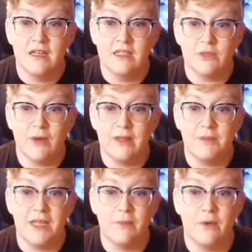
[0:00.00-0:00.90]
Toilet
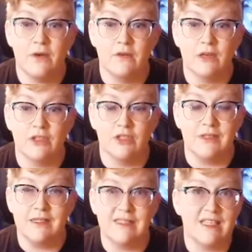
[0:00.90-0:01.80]
paper,
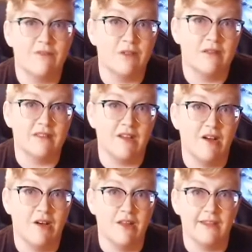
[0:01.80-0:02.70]
groceries, even
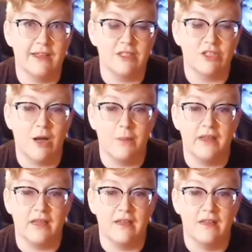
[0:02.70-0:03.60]
online
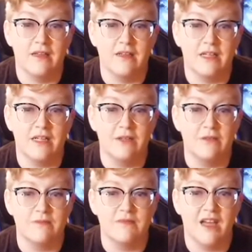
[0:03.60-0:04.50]
shopping.
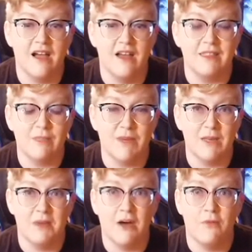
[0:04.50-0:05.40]
Hell, I spent
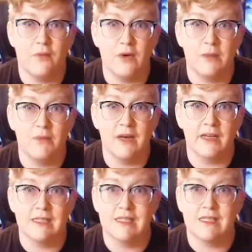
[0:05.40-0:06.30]
about
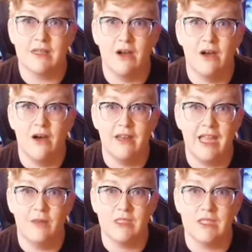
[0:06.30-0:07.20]
$40 on
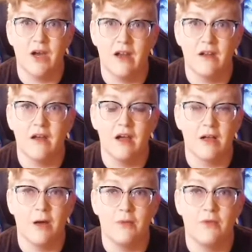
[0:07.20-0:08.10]
Amazon a
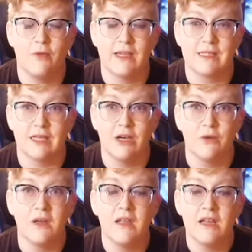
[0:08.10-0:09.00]
couple of weeks
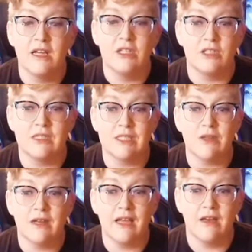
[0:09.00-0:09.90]
ago just so
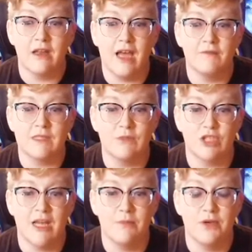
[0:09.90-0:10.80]
that I could have some
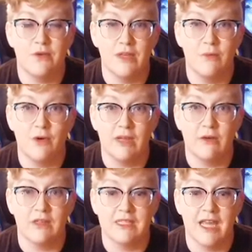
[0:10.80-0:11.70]
shampoo that won't
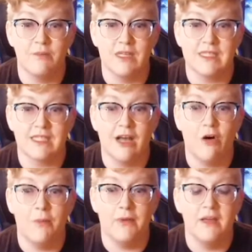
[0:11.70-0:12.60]
irritate my
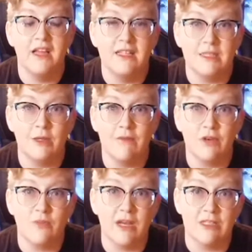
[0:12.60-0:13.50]
scalp
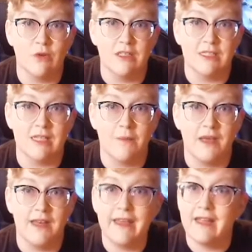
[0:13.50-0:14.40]
delivered to my doorstep
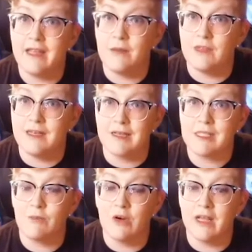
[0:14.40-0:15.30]
at 8 a.m. the
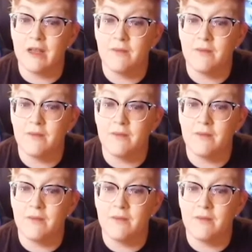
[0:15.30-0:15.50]
next morning.